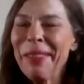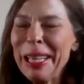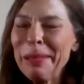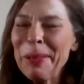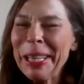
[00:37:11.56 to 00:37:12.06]

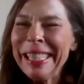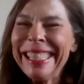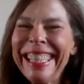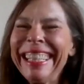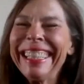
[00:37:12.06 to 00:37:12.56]
Facebook
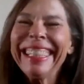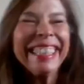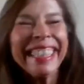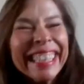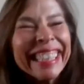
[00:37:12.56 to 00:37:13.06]
is
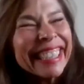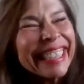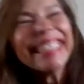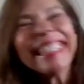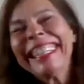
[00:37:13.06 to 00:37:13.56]

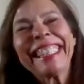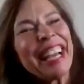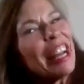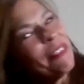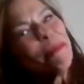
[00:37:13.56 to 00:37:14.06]
is
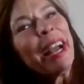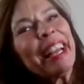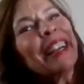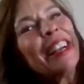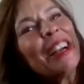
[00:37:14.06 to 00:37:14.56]
kind of
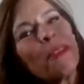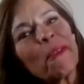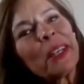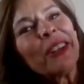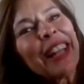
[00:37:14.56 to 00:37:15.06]
my
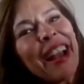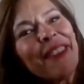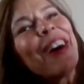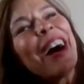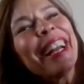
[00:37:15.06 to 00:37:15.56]
real
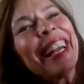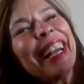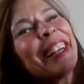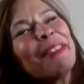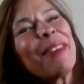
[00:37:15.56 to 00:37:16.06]
life Heidi
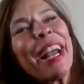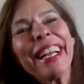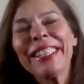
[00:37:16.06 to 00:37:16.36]
page.